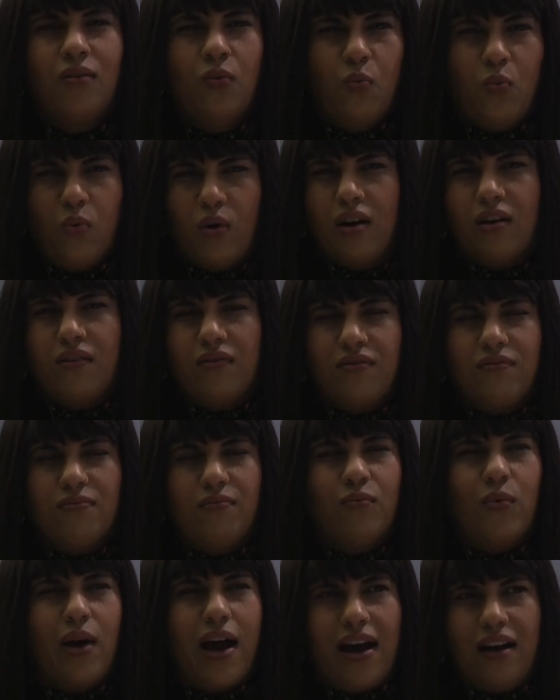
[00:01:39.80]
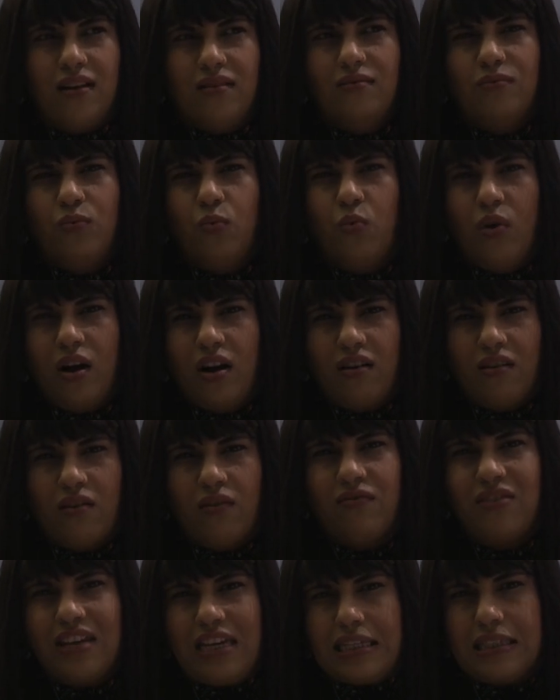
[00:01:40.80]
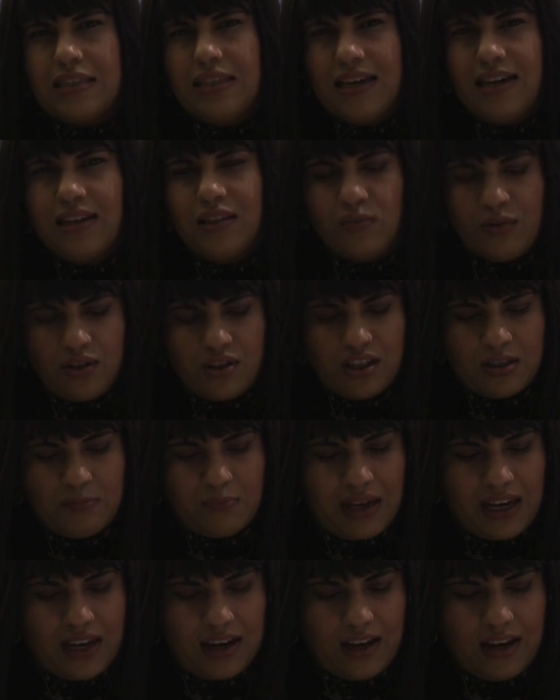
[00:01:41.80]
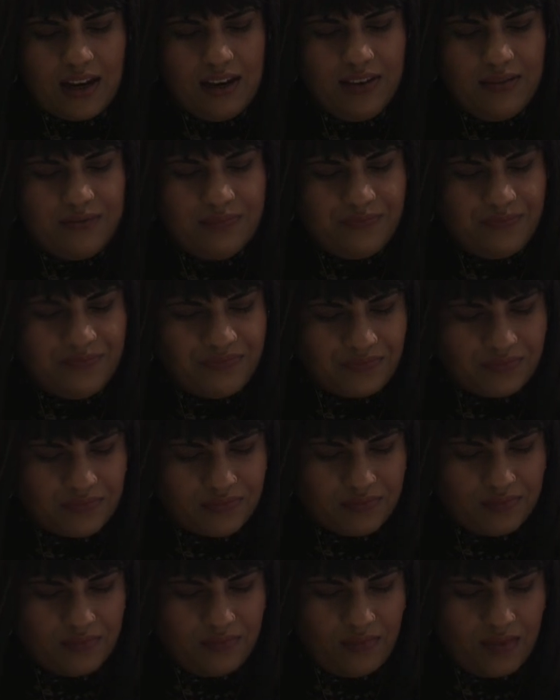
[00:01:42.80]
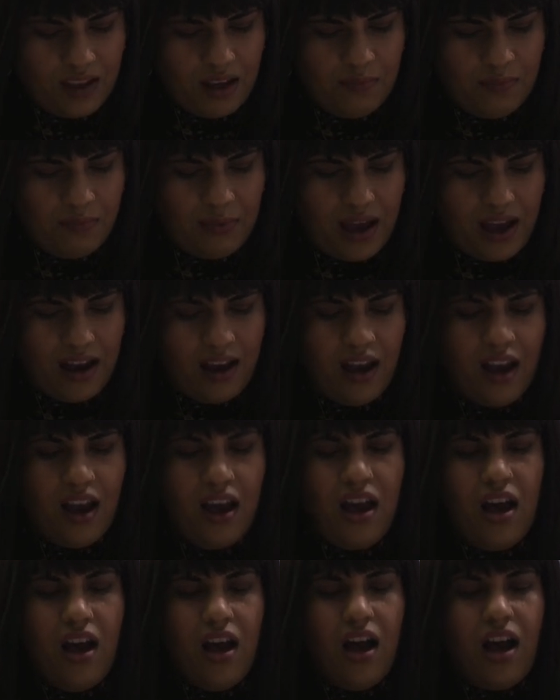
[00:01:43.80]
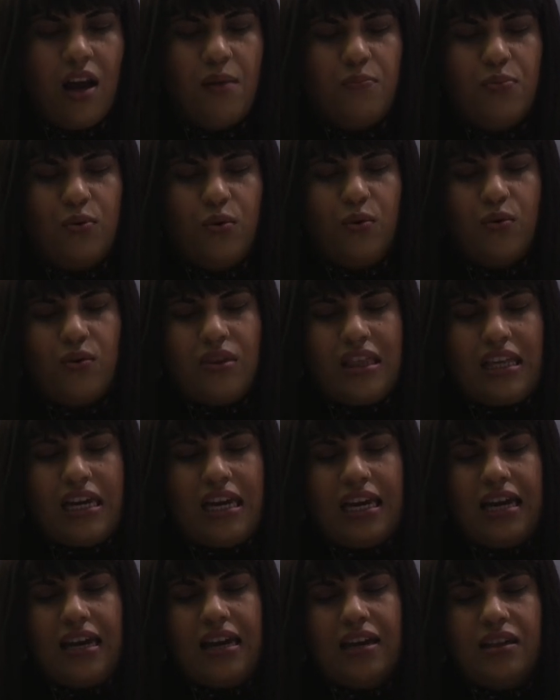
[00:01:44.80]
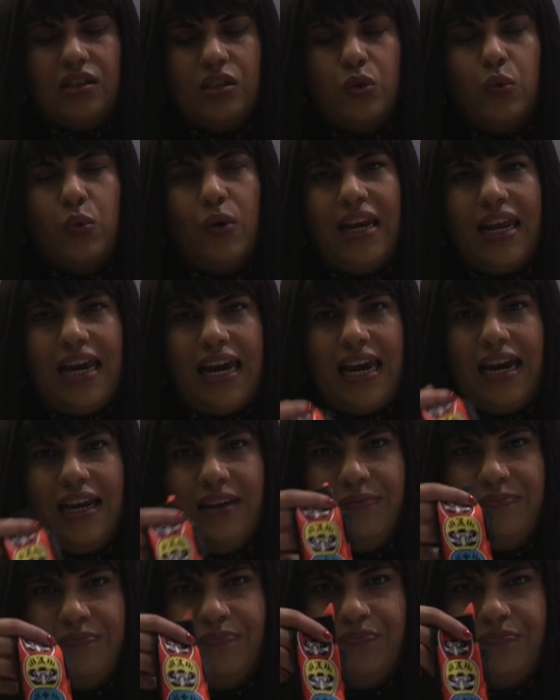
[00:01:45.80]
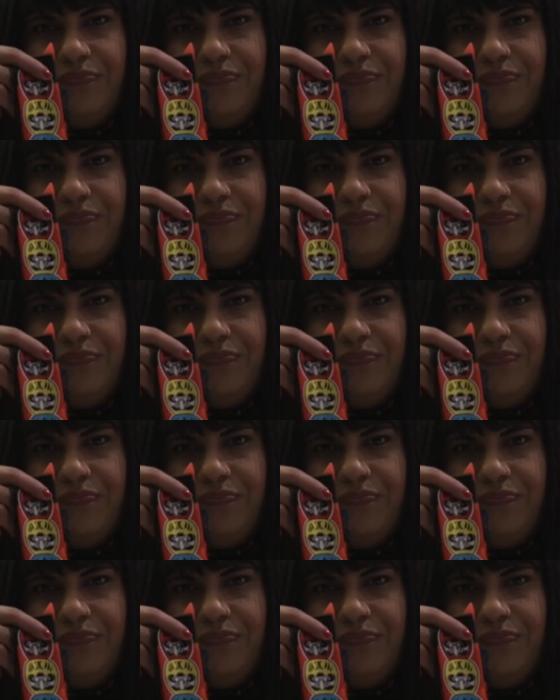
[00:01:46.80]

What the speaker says: one of these things, which is bigger, but I bought the Twilly